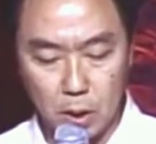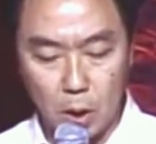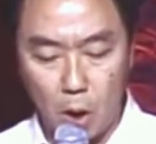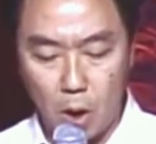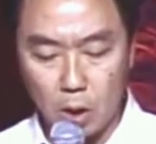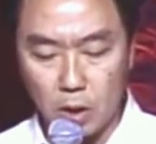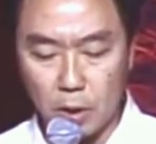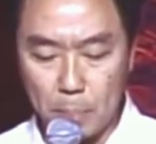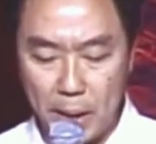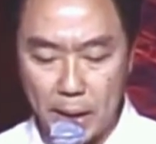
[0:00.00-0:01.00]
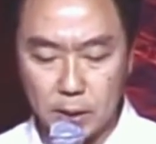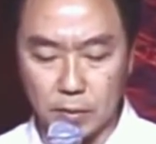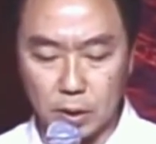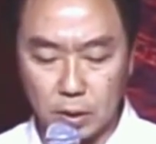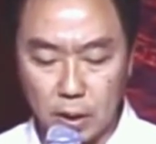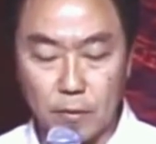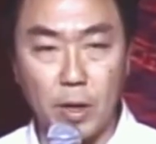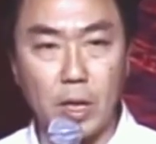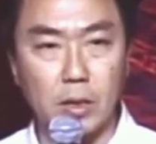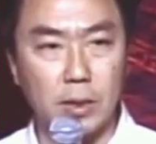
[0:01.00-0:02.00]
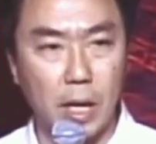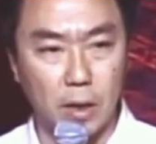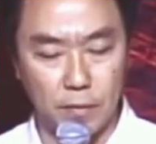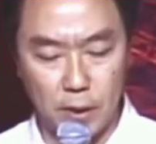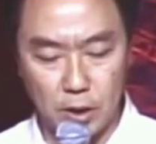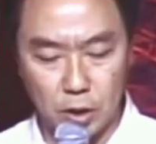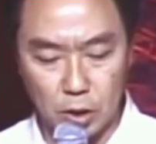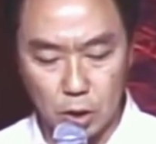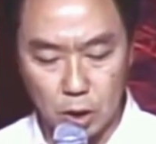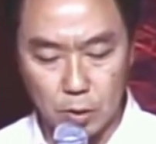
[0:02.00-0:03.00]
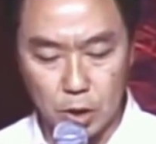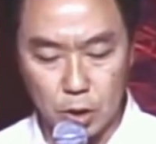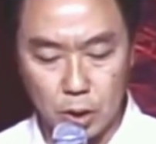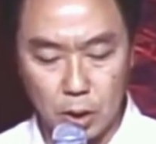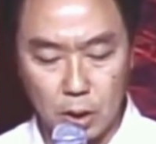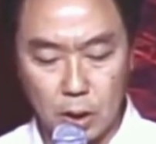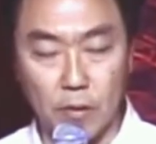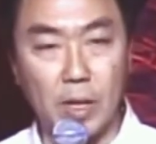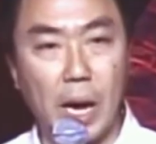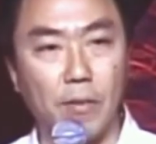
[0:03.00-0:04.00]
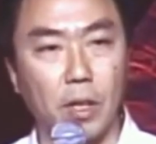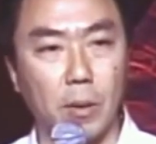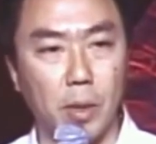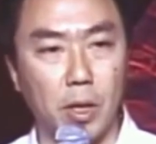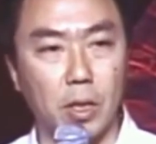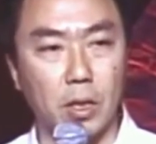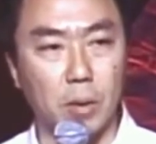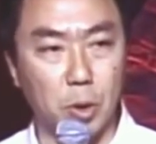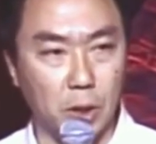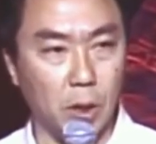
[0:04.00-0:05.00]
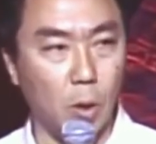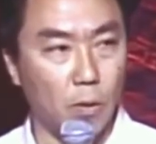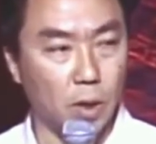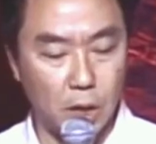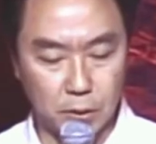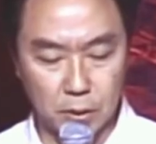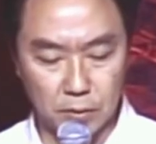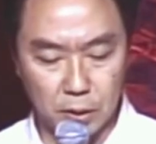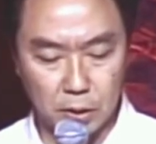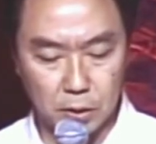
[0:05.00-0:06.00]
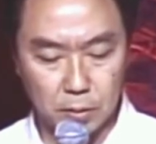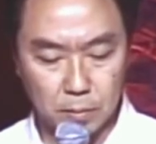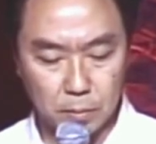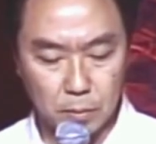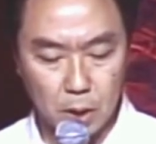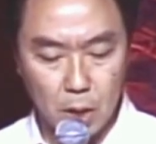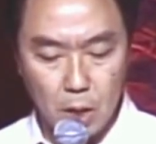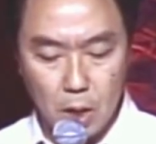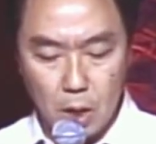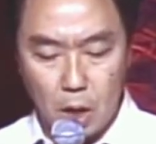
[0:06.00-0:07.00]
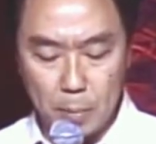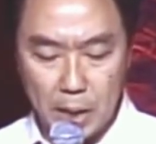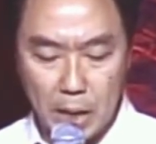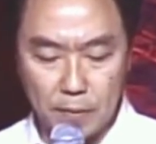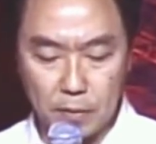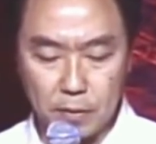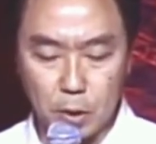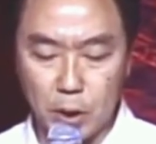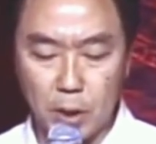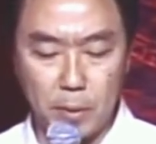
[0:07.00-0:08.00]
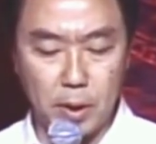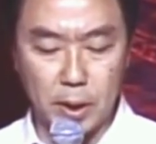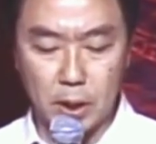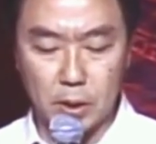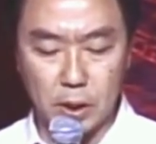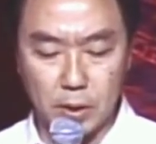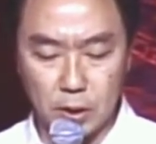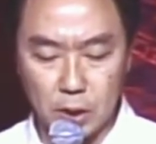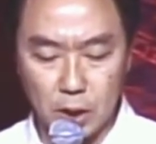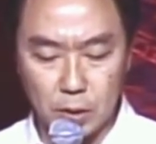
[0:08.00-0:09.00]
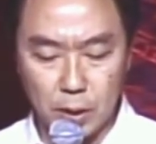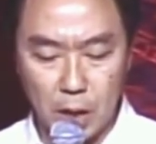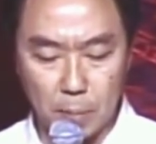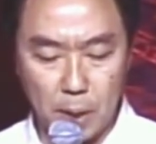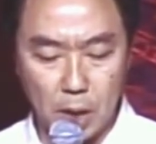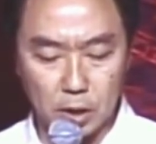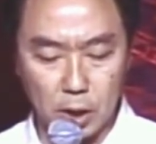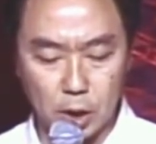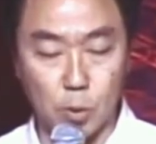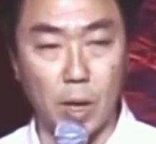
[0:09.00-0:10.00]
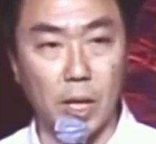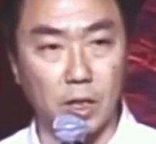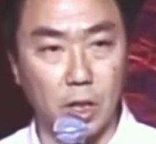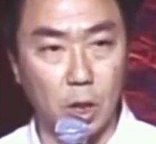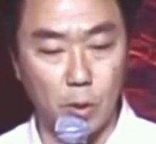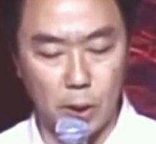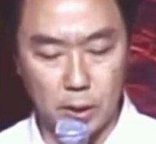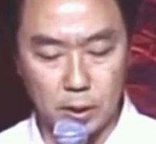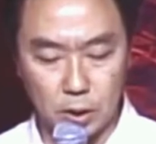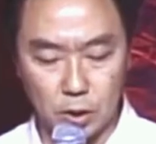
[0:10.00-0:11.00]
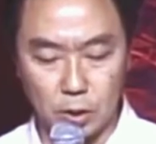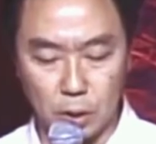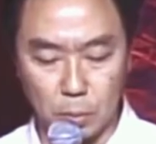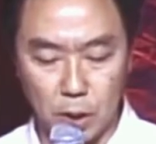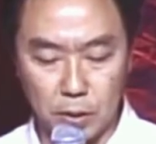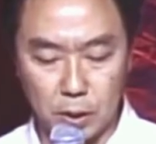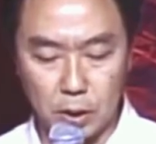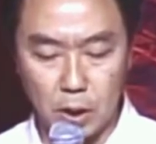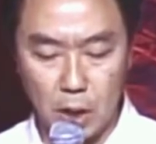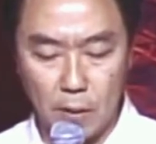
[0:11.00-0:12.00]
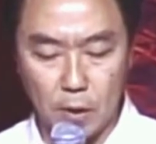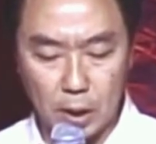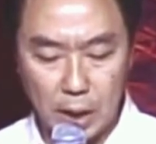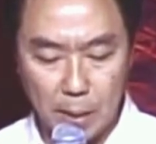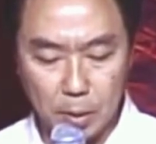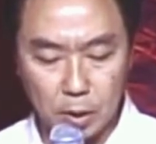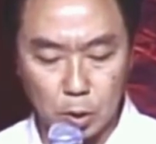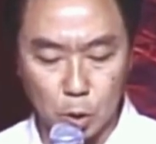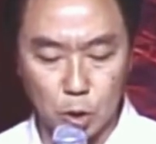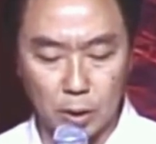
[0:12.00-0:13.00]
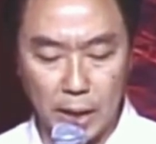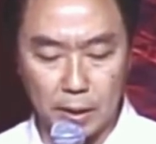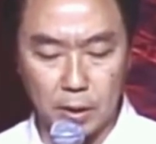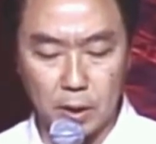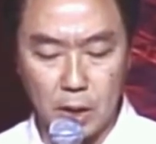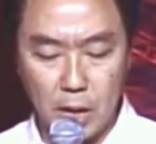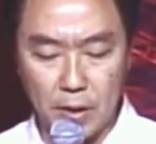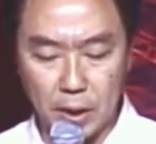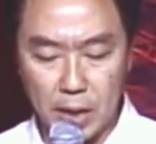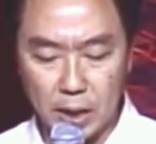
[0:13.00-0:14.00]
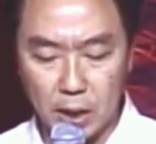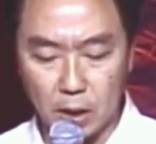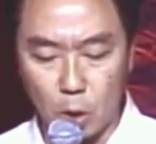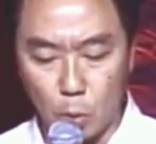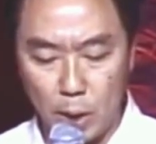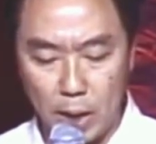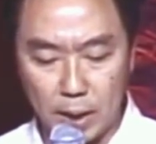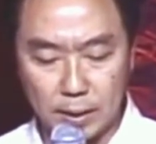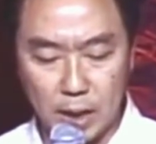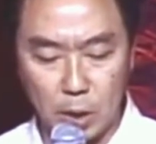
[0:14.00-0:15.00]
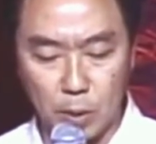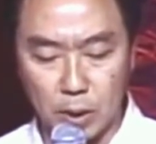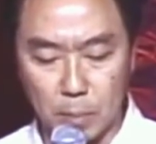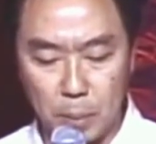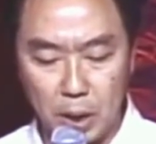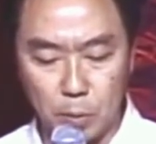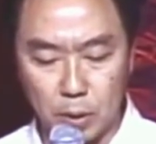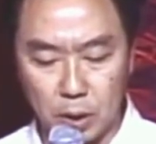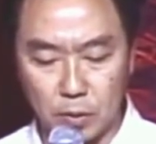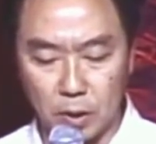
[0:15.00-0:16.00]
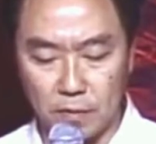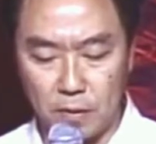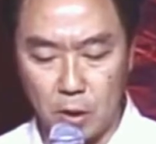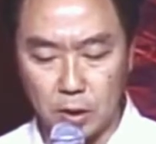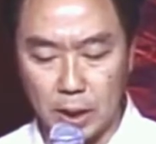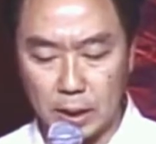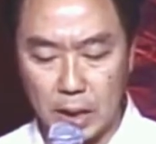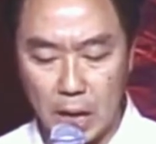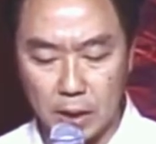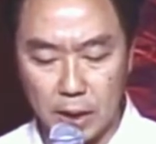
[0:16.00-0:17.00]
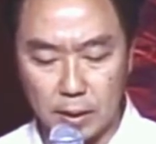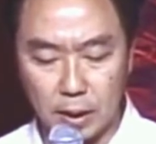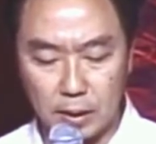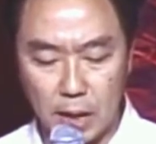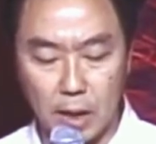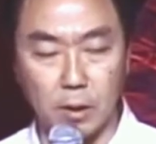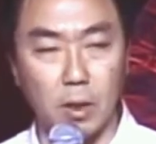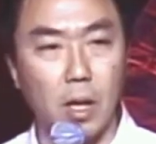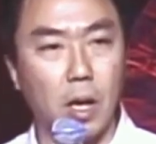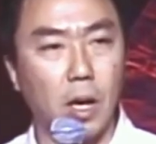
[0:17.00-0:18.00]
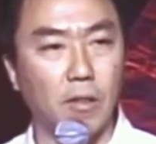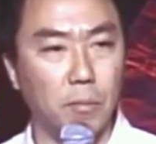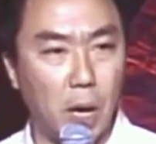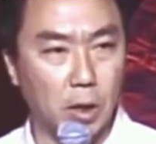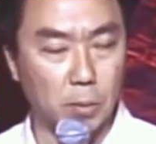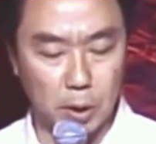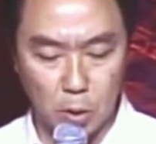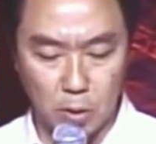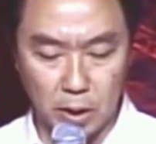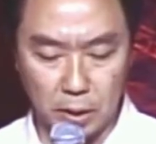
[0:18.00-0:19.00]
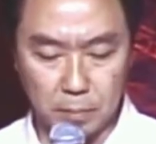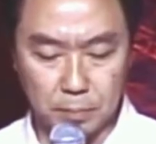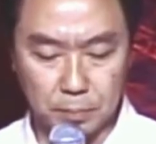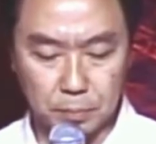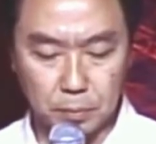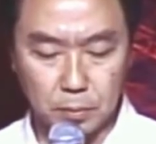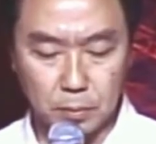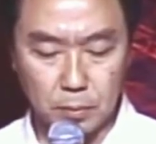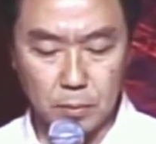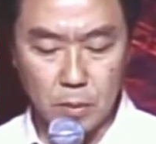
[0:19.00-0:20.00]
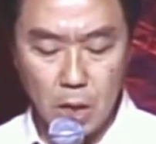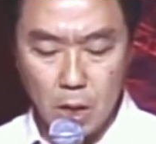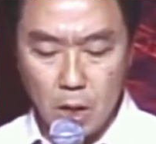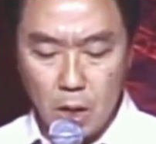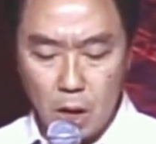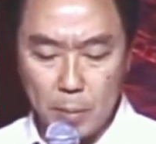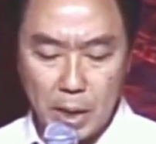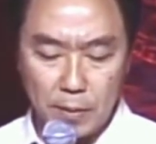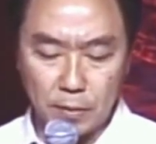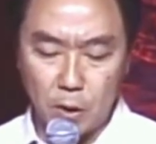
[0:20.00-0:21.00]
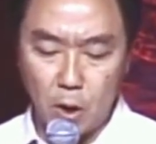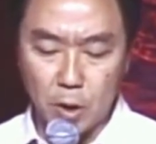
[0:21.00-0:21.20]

all on the backs of the suffering, sacrifice, and courage of the African American community over hundreds of years. On behalf of Korean Americans in this country, I apologize to our Latino sisters and brothers for climbing the social ladder and then kicking it away lest anyone compete with us for the false and colonizing title of model minority. On behalf of all